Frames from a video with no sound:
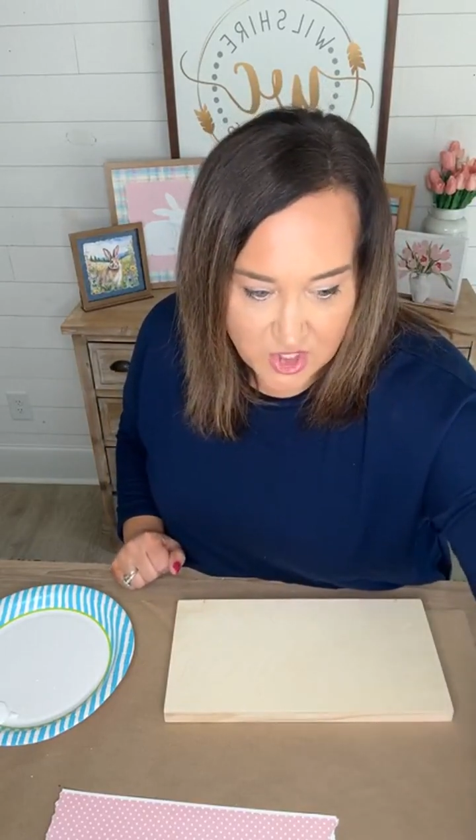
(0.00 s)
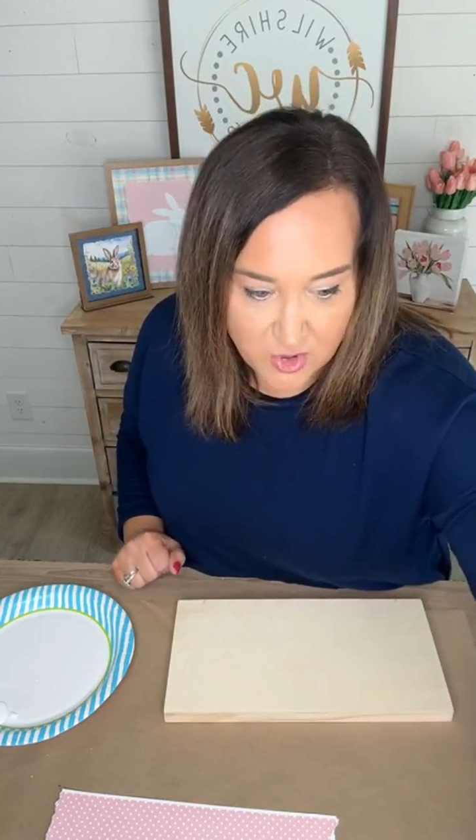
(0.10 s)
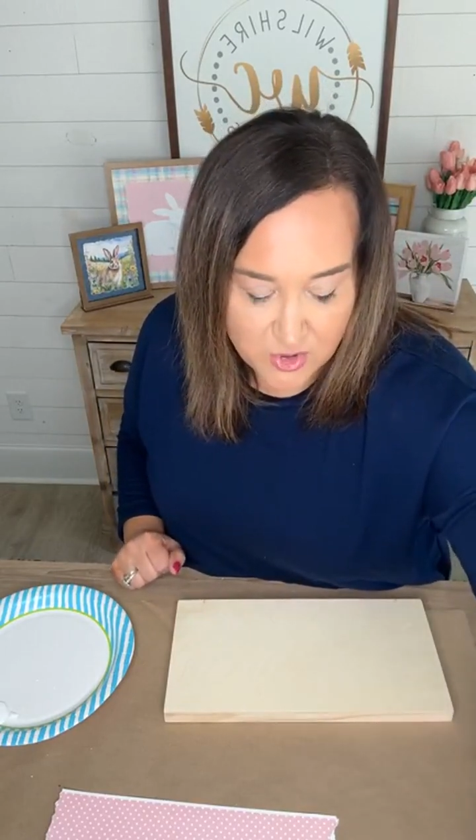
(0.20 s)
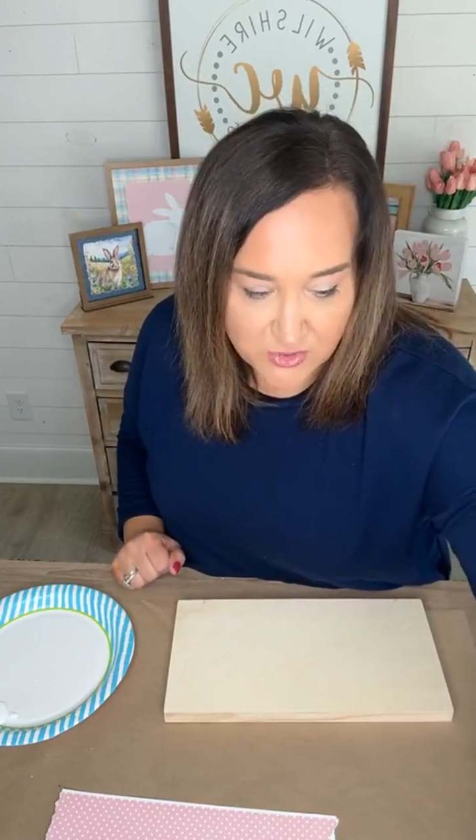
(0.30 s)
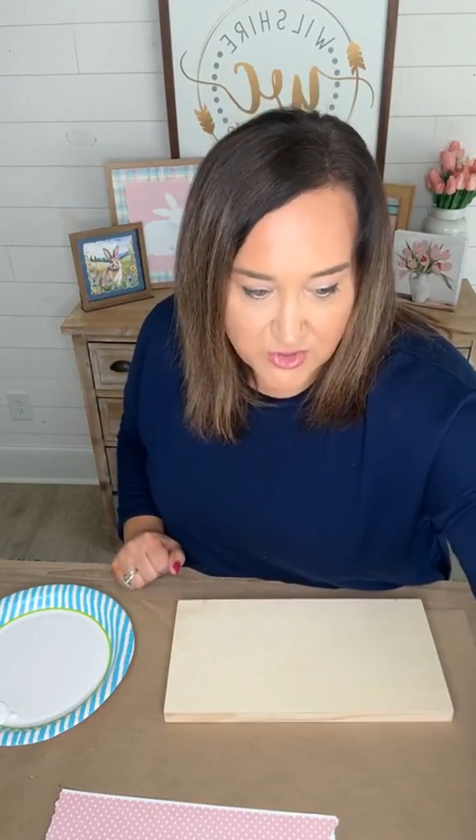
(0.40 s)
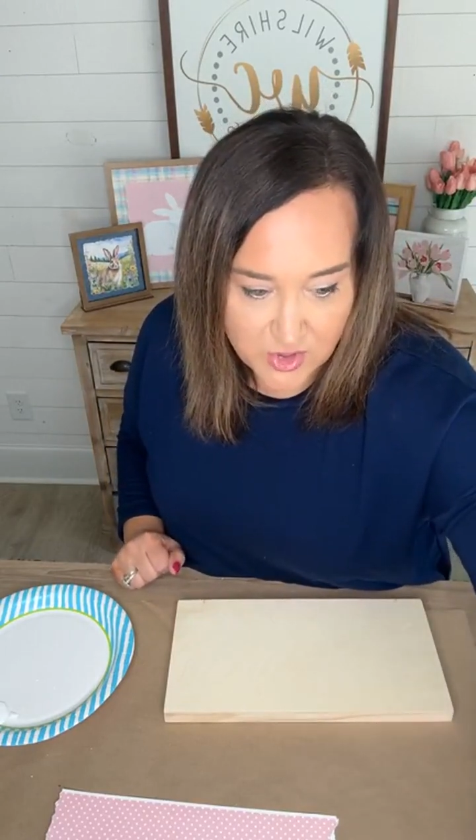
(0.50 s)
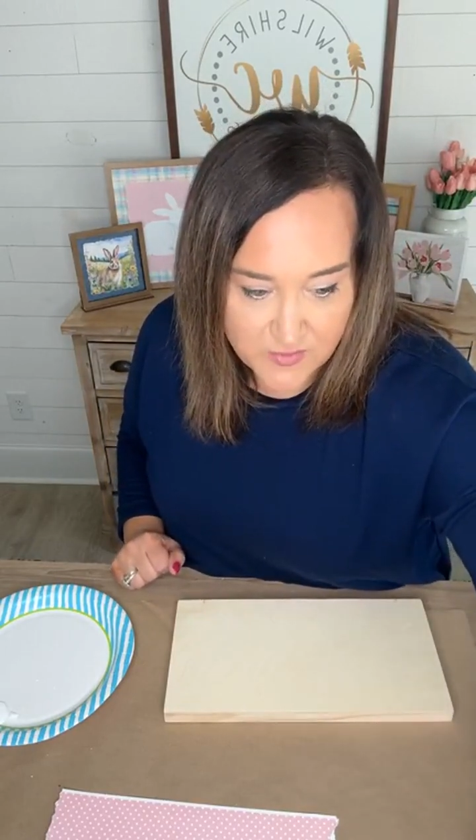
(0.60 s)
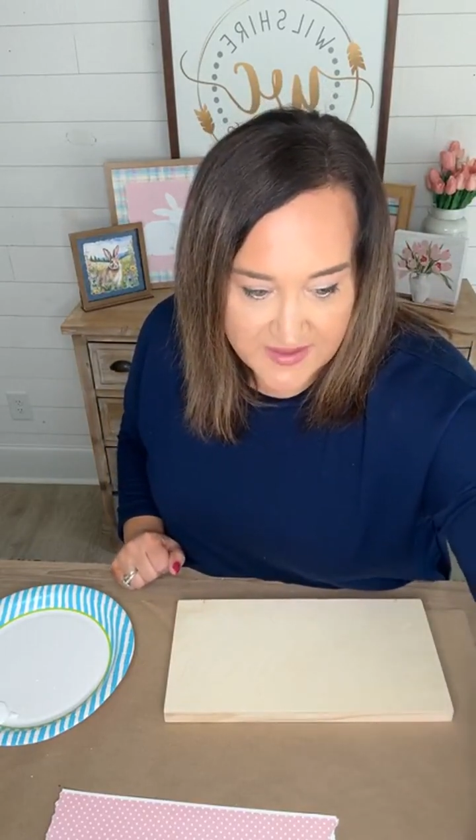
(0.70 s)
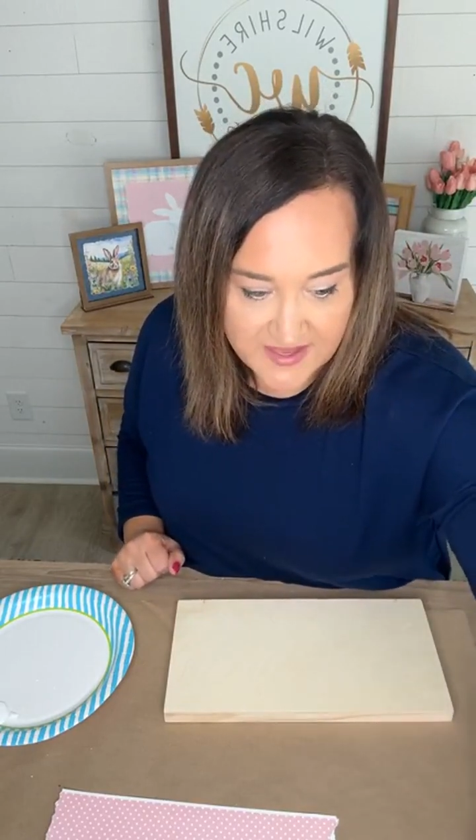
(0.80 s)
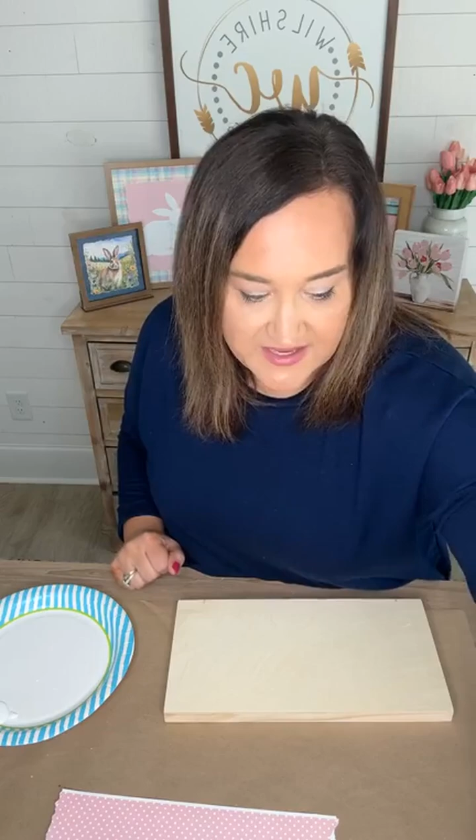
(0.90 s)
total
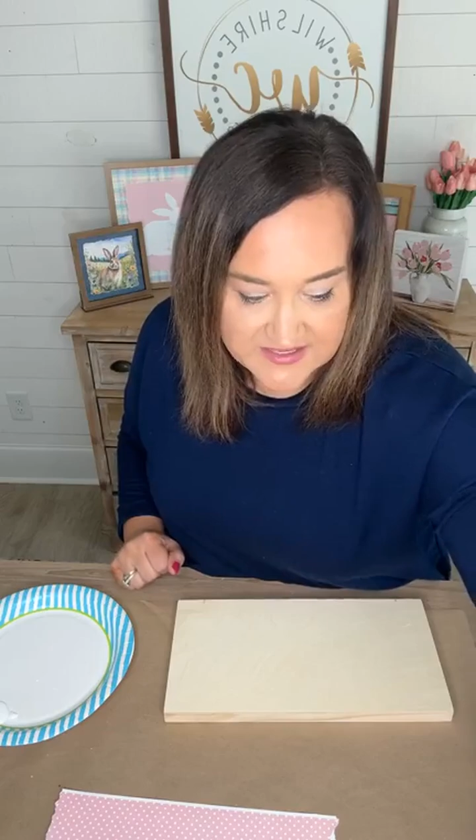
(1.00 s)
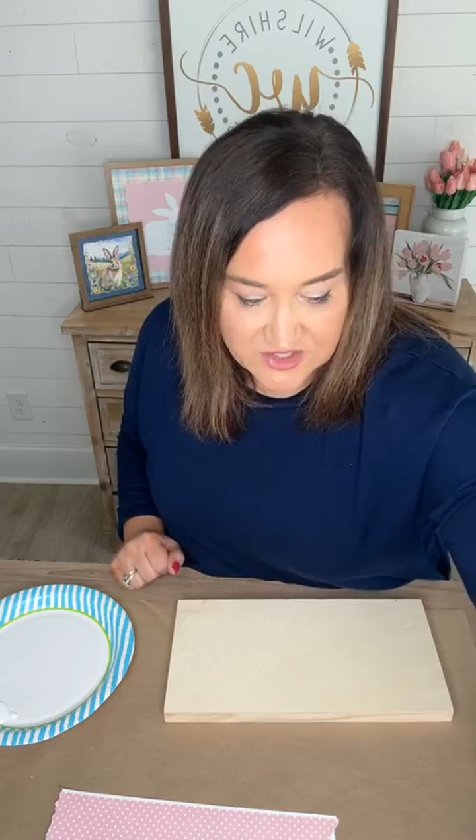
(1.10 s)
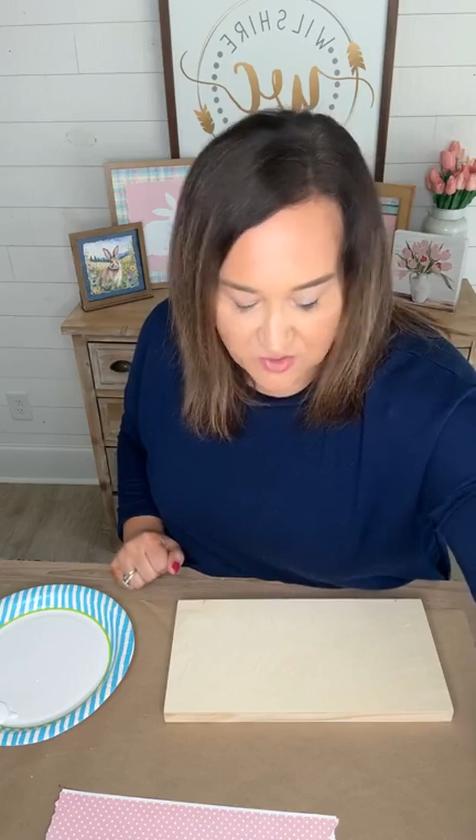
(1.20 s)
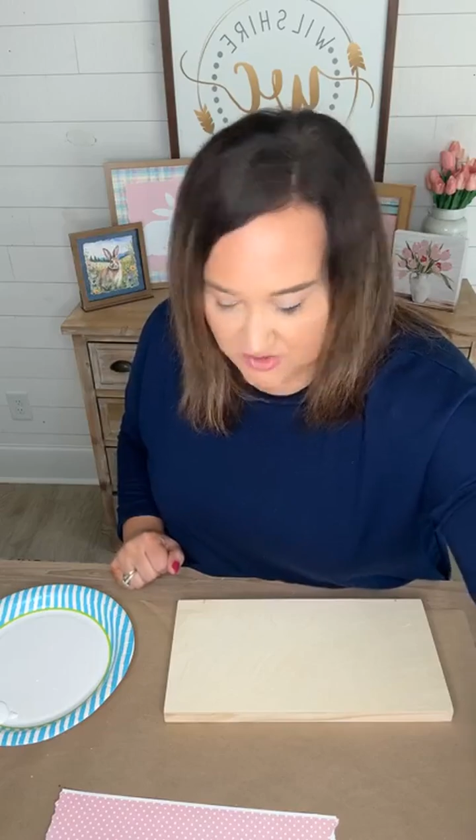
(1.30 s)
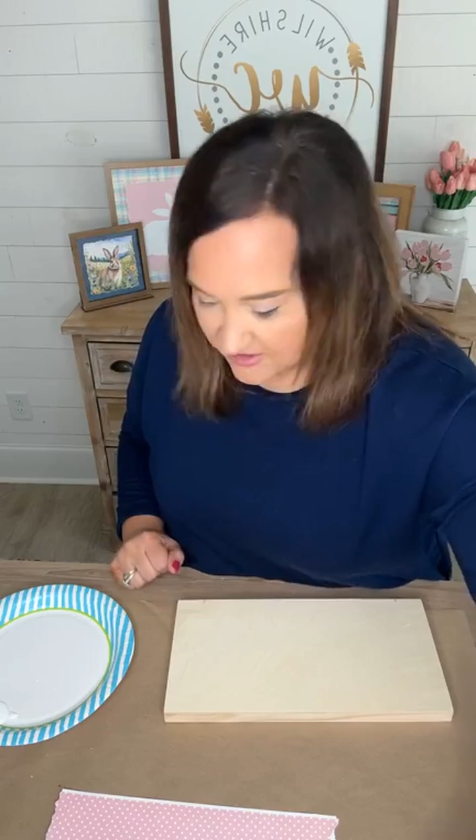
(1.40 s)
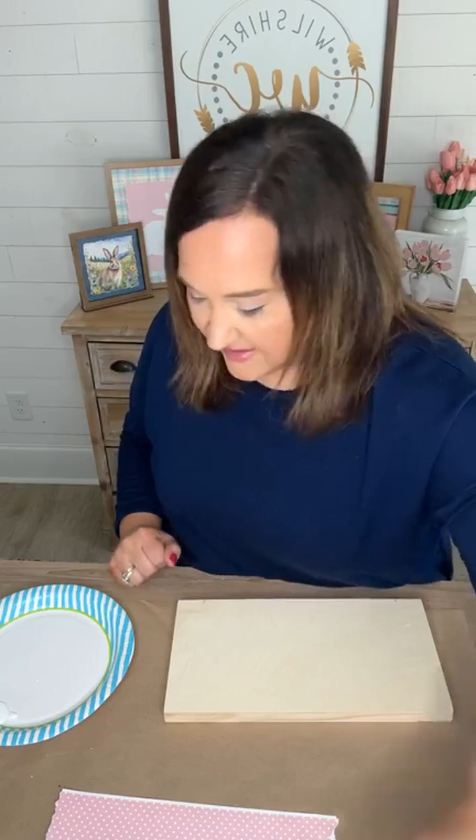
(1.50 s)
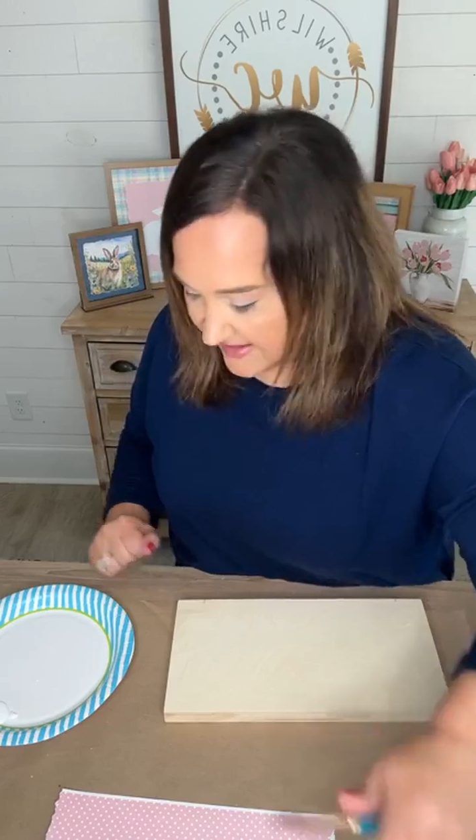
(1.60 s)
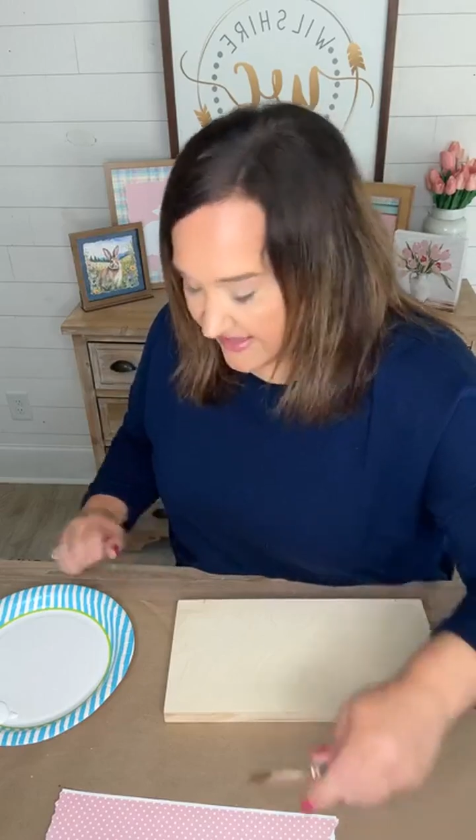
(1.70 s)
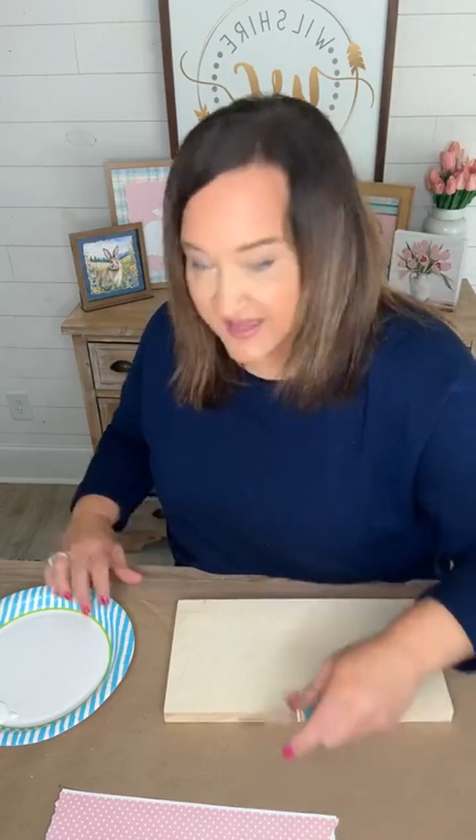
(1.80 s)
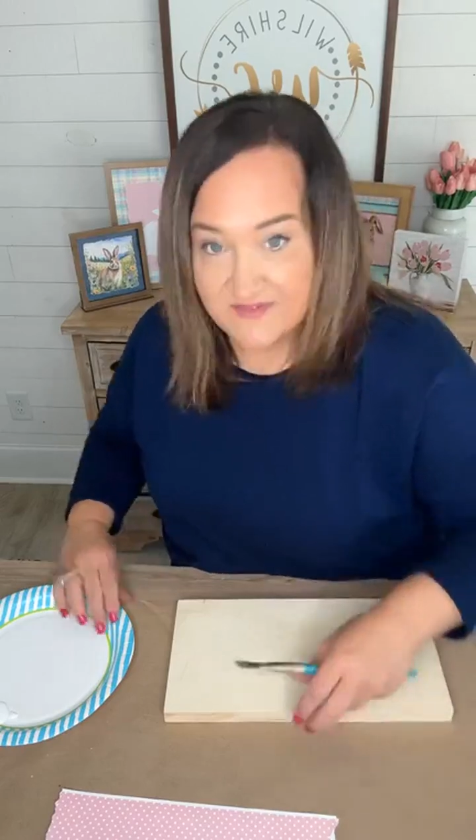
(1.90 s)
newbies who are like,